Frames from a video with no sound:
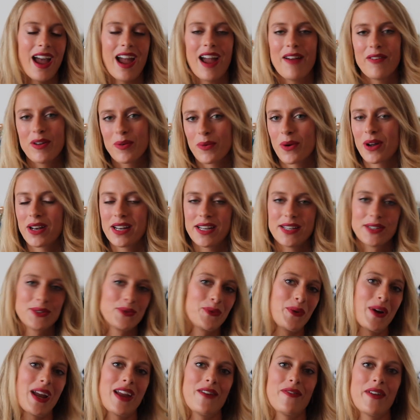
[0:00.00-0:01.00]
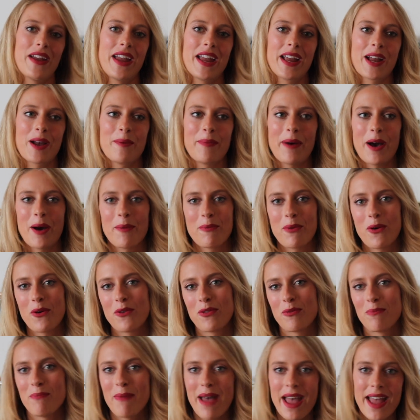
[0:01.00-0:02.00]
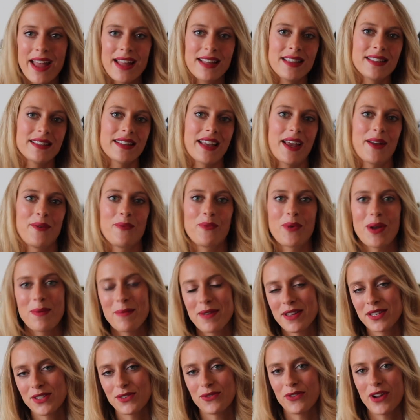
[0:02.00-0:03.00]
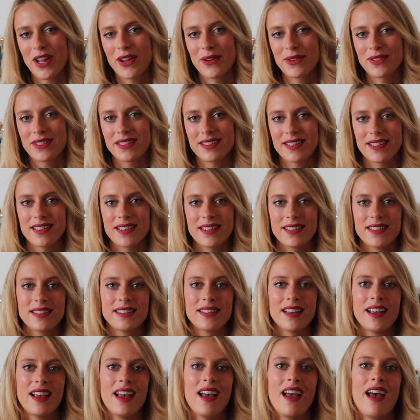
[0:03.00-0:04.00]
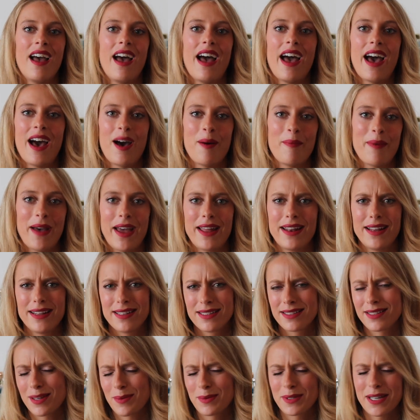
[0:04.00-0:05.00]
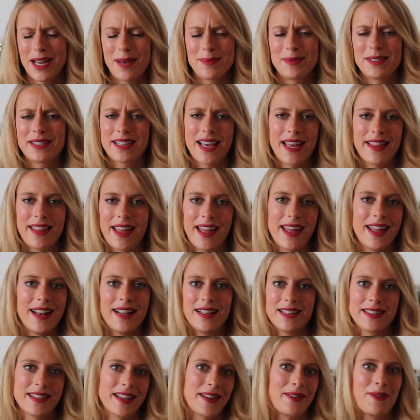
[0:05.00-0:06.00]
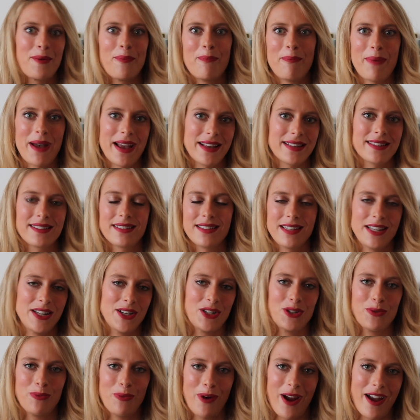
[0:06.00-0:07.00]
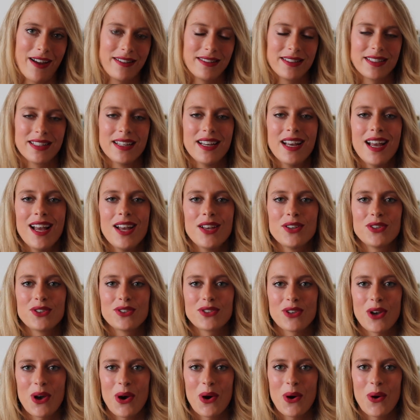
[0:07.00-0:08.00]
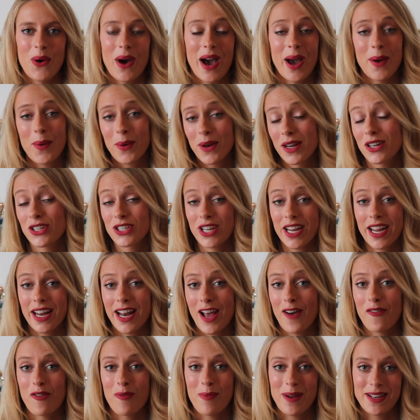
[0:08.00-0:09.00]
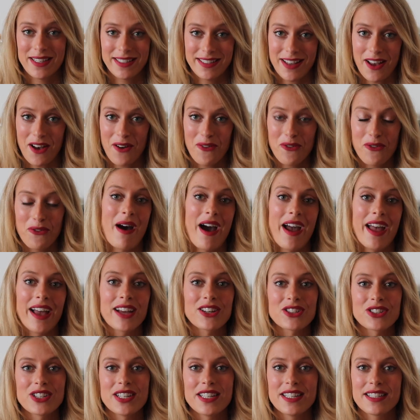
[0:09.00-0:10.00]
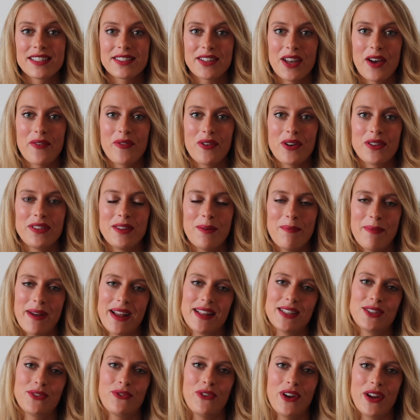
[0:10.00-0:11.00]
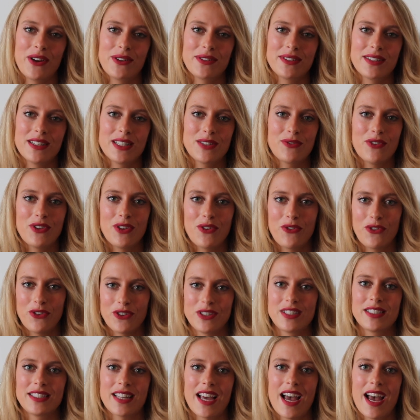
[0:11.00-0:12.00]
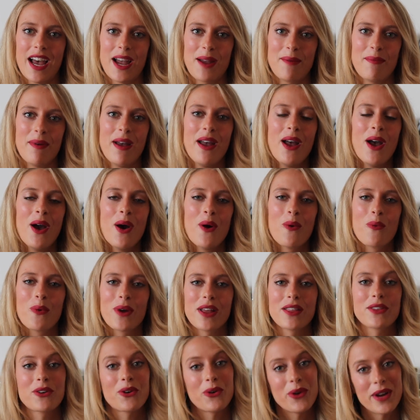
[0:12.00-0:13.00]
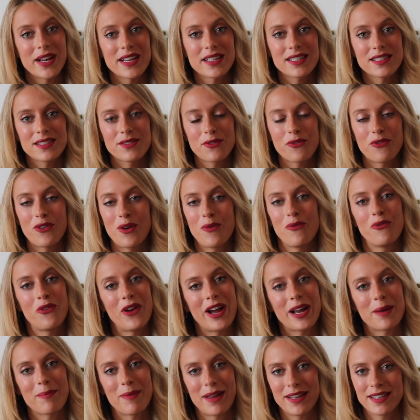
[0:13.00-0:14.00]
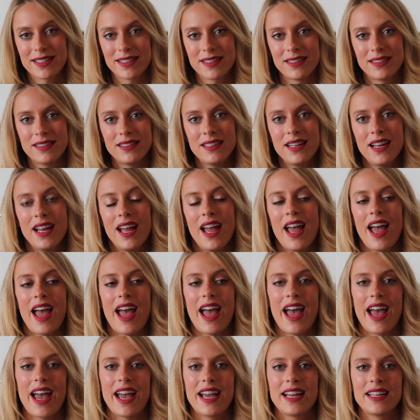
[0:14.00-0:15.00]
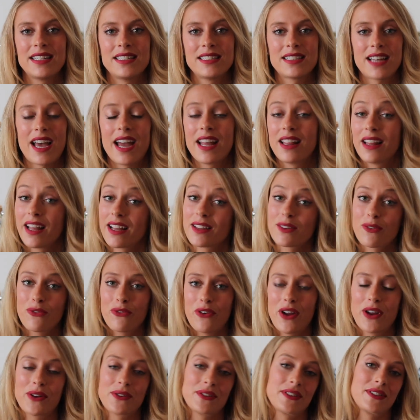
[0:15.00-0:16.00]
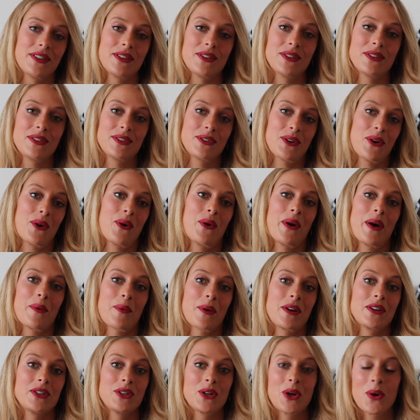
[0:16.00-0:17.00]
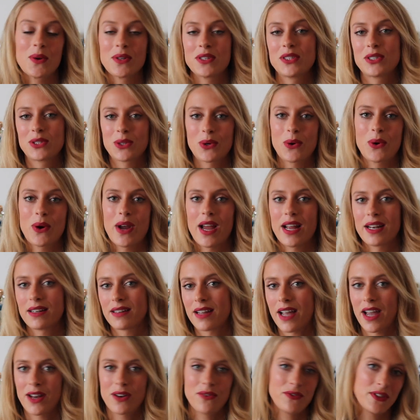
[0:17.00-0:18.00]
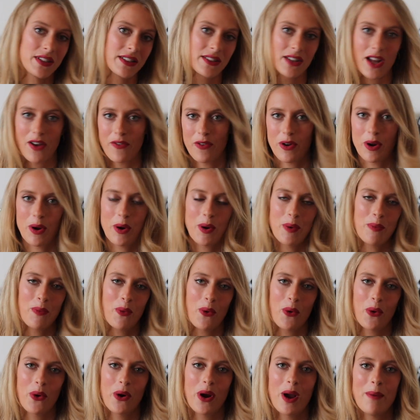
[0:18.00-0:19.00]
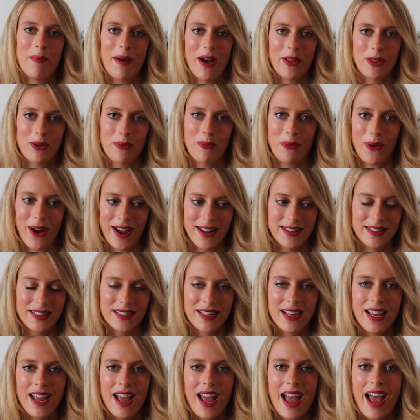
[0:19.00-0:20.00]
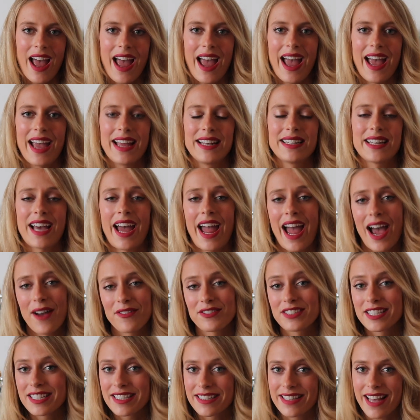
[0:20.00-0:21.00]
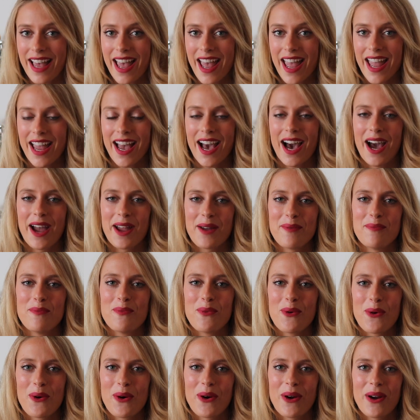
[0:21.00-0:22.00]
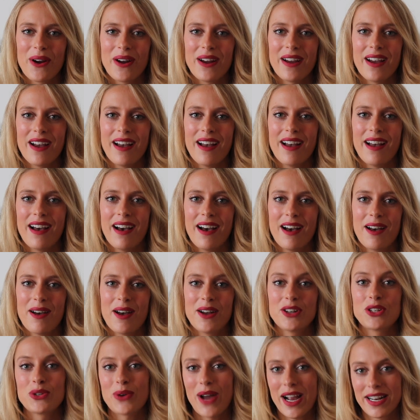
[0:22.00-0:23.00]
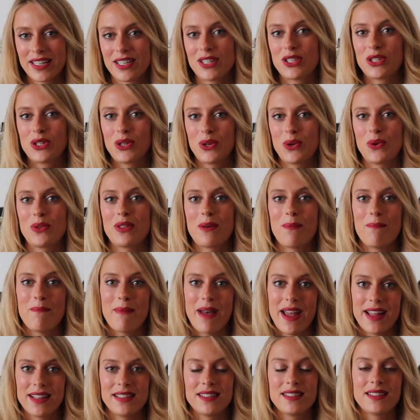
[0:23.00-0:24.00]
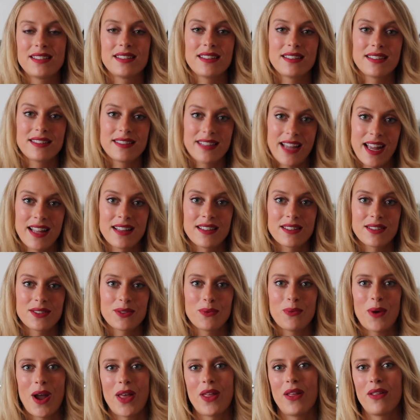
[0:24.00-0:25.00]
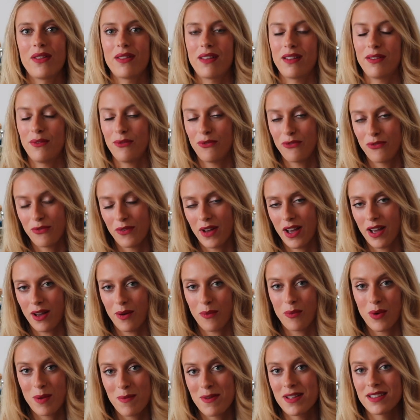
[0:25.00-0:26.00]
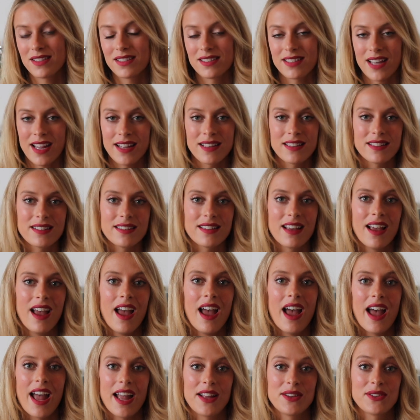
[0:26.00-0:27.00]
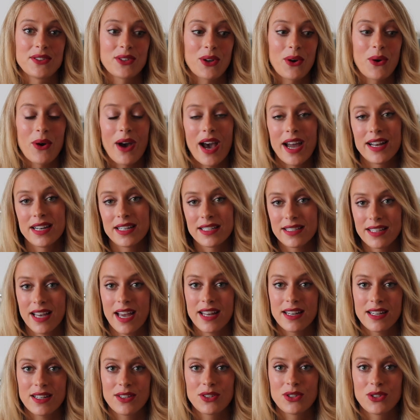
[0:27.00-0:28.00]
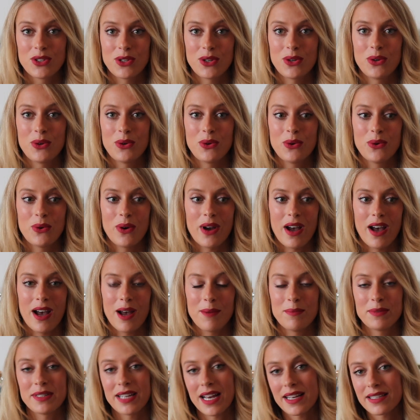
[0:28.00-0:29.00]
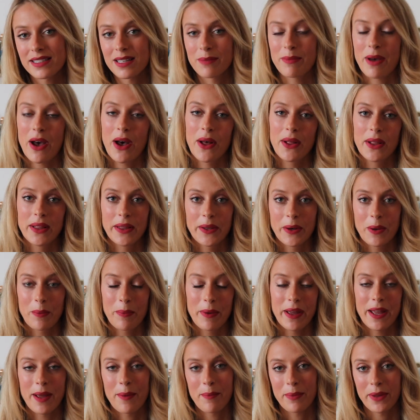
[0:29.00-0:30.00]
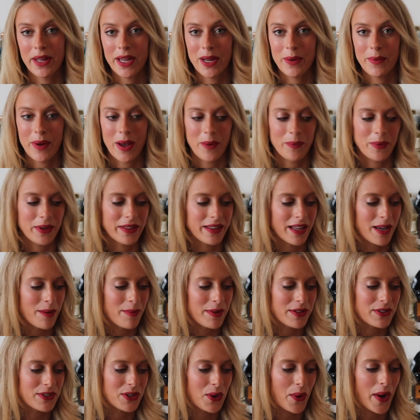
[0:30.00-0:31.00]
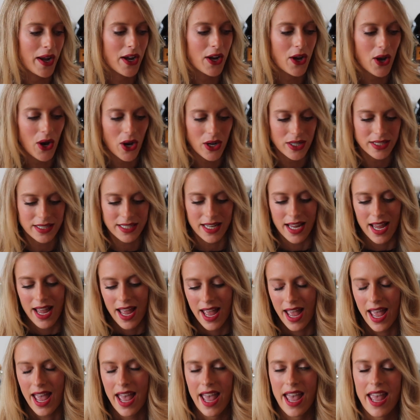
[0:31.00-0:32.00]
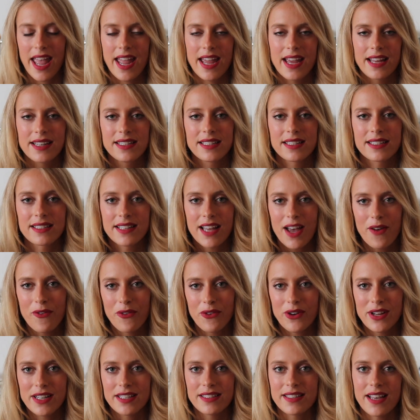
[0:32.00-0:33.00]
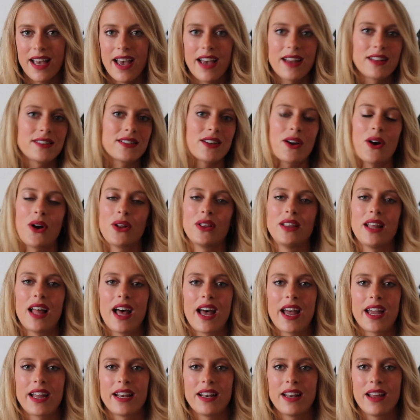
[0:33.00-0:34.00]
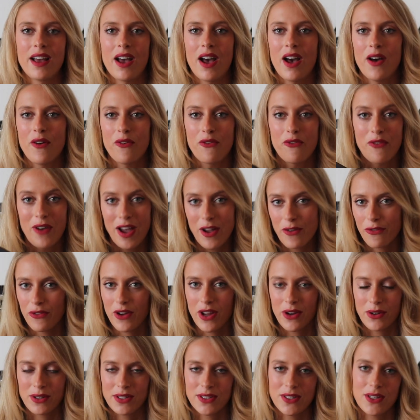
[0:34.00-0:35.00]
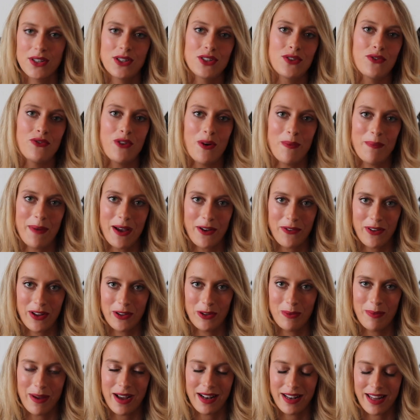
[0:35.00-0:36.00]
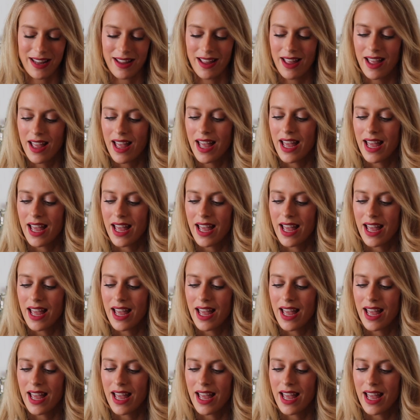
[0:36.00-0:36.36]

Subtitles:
Everyone is raving about both men's and women's fragrances, and it is sometimes said that it is like the best niche brand. So I want to check it out for myself. I actually discovered the men's fragrances for the first time with Chris from Fragmental, and I like the fragrances, so I wanted to go in store and kind of discover more about the brand. And I have to say I am more attracted to the men's scents rather than women's scents, and so I decided to test them out a little bit and play around with them, and so I got a discovery set online of 5 fragrances from Parfums de Marly.